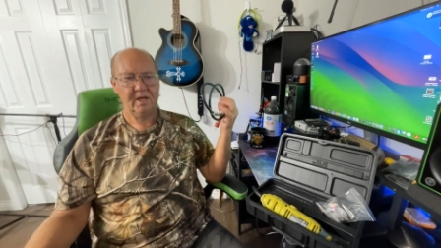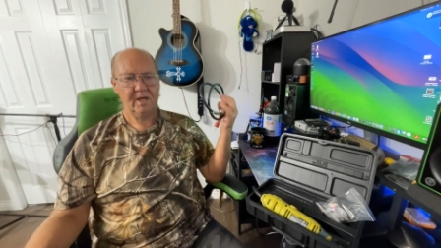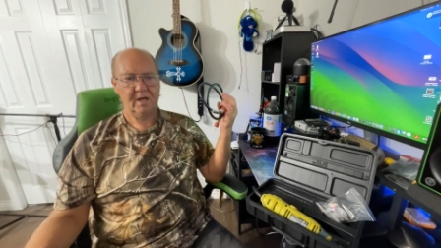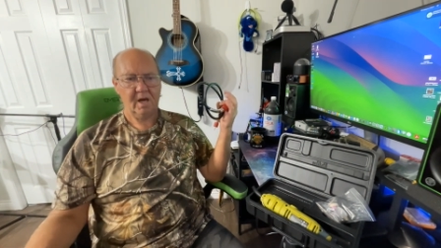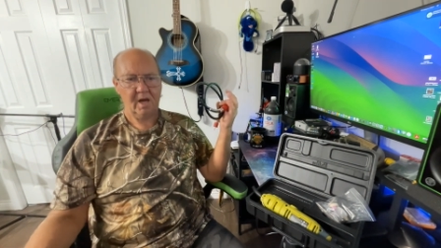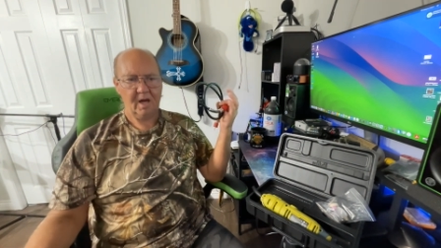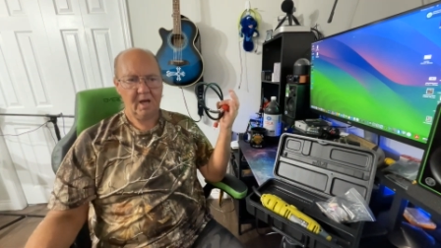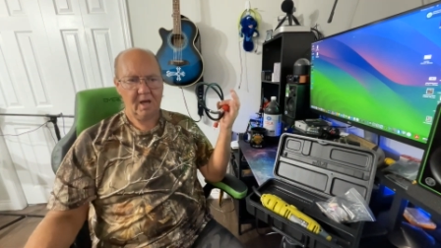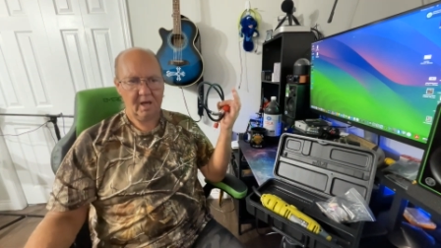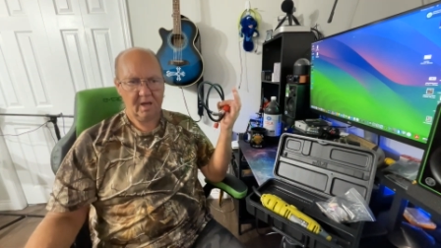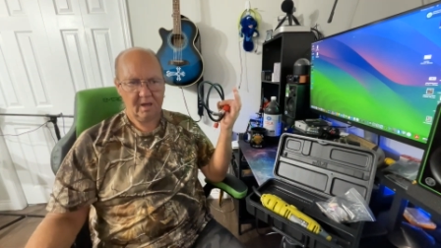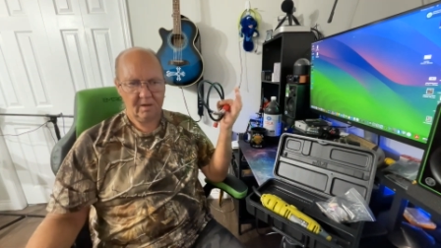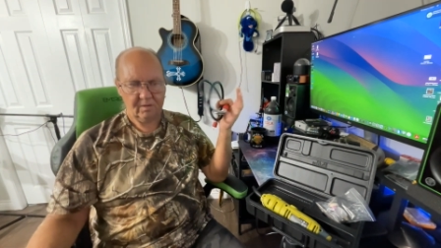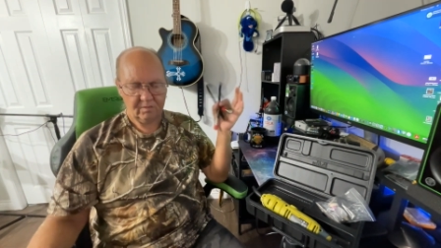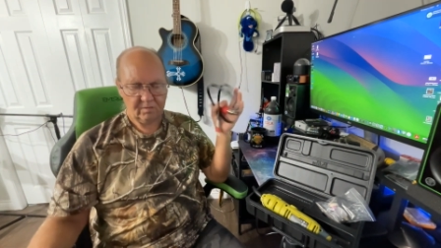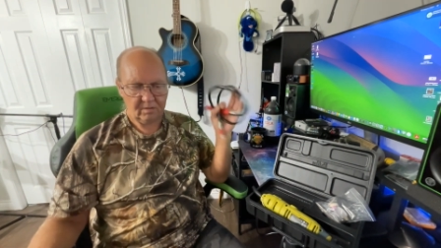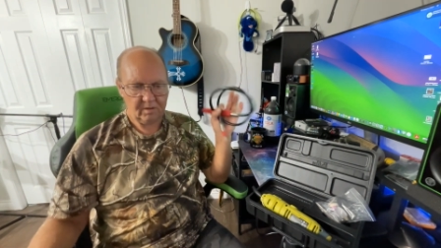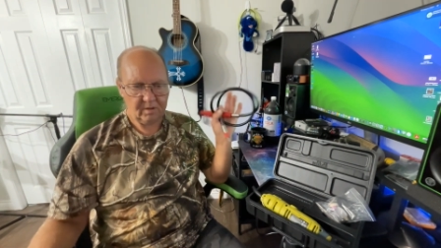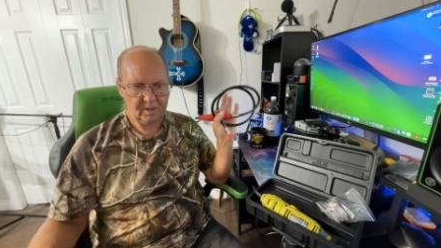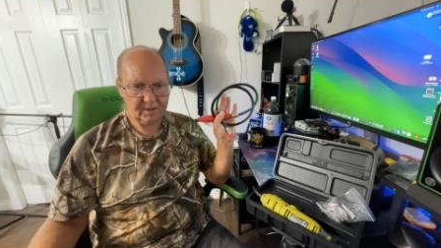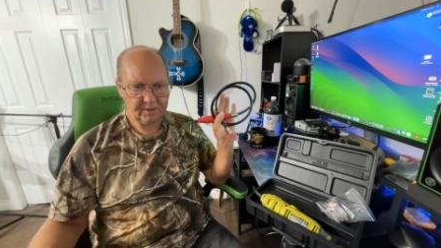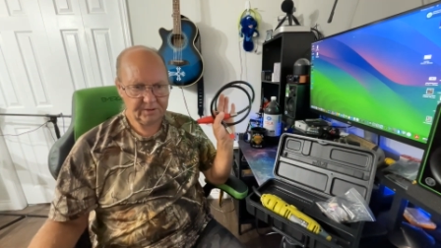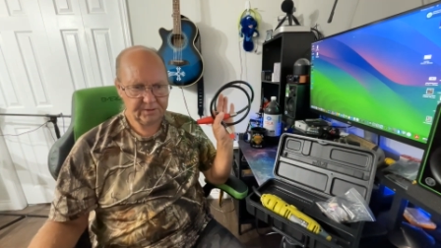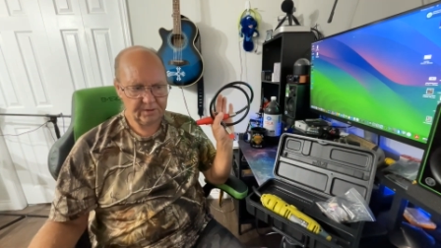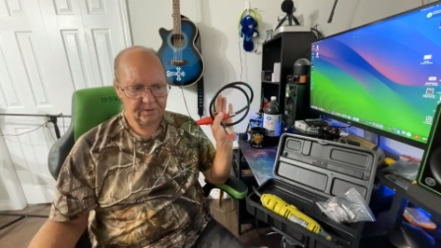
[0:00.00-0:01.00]
We'll
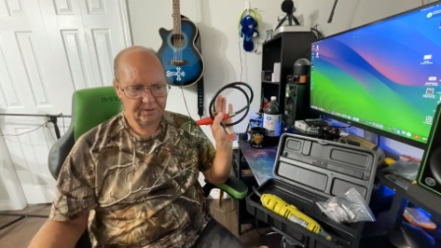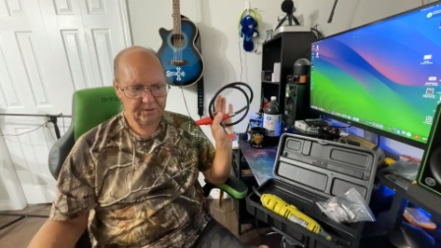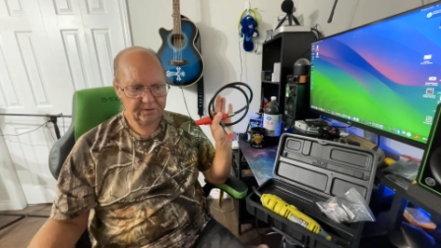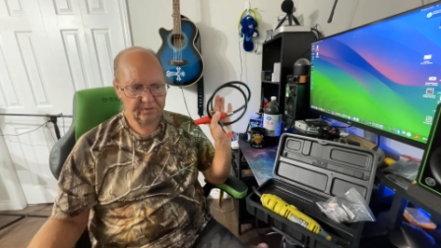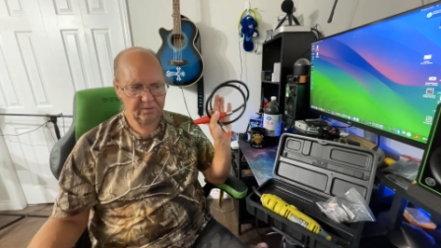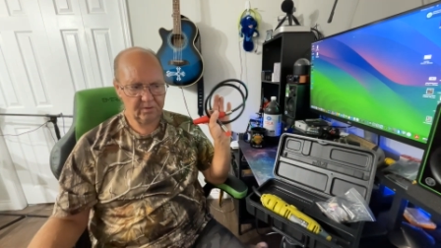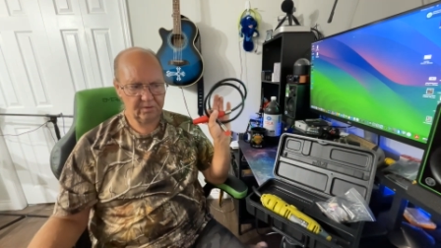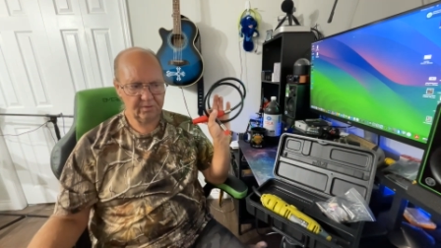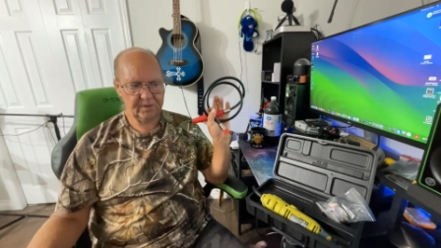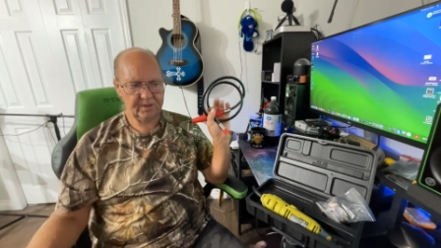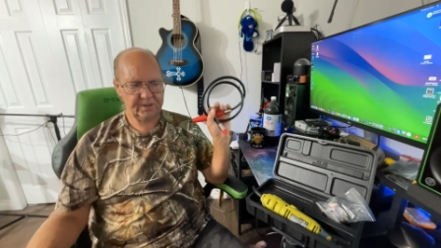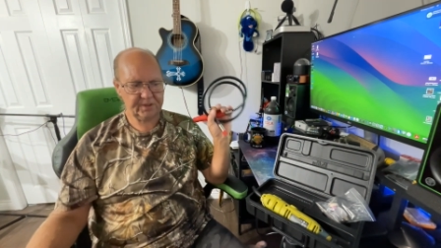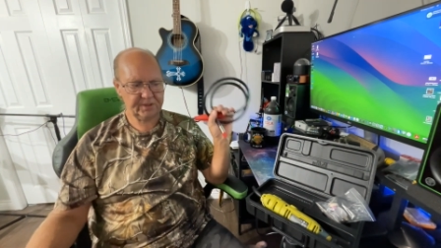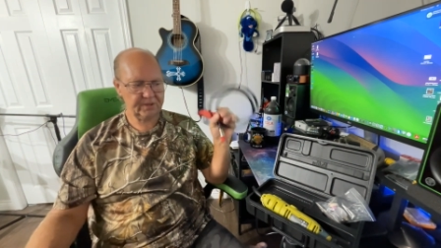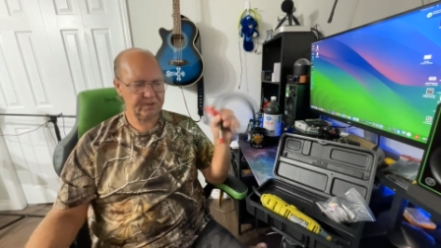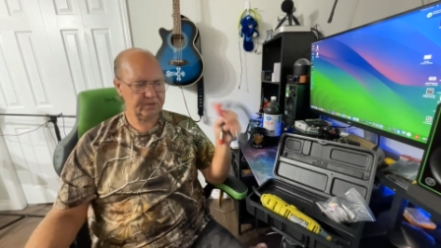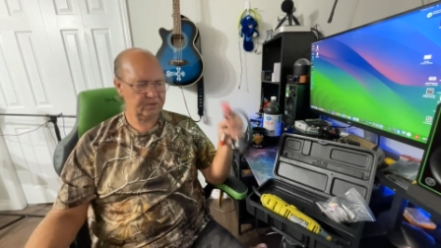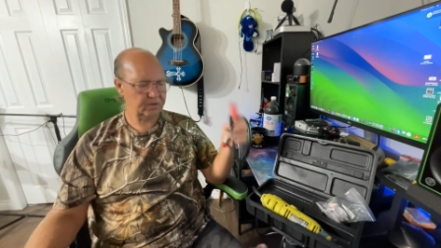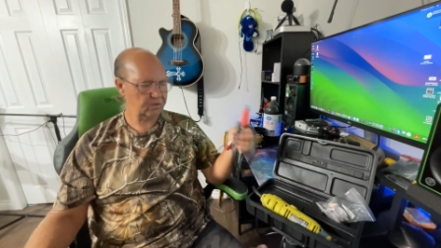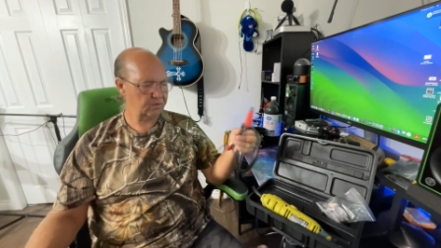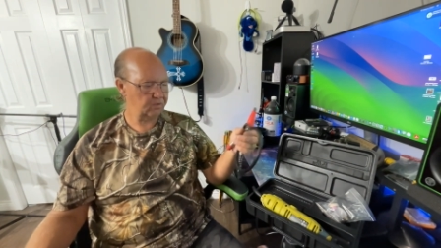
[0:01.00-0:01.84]
also throw this into the